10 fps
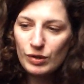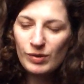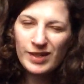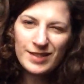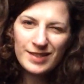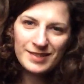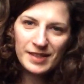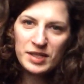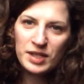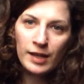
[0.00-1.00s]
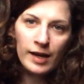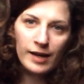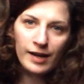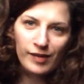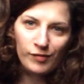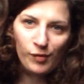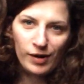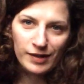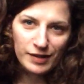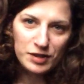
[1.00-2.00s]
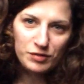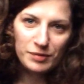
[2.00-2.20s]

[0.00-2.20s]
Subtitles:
well, it's a lie, I have one extra,